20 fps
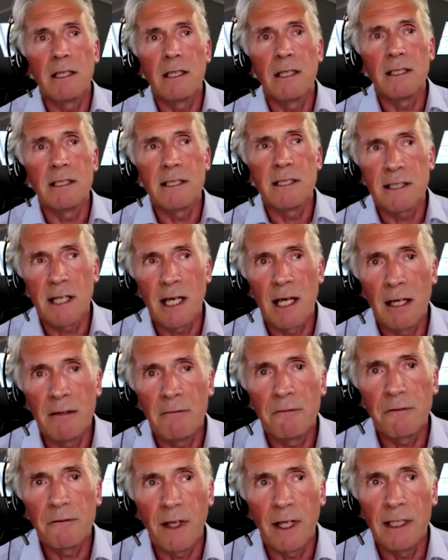the
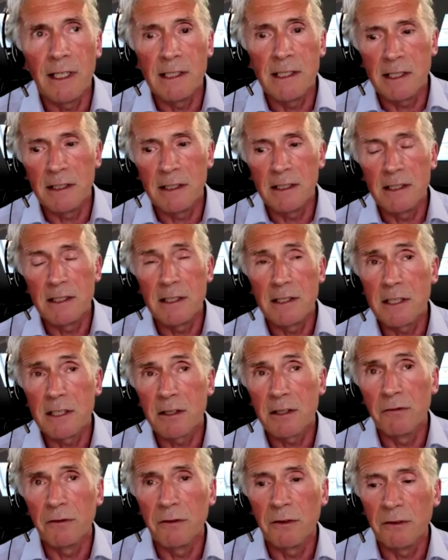design phase in the
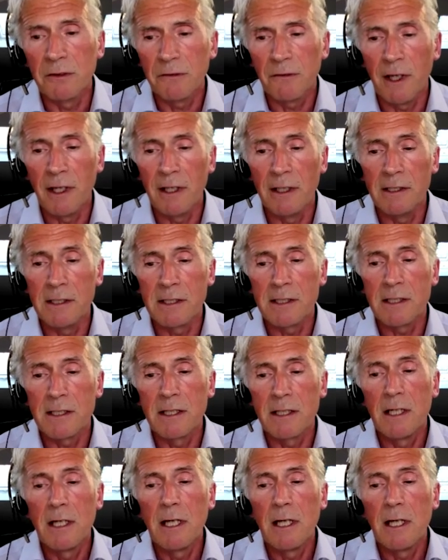discovery phase,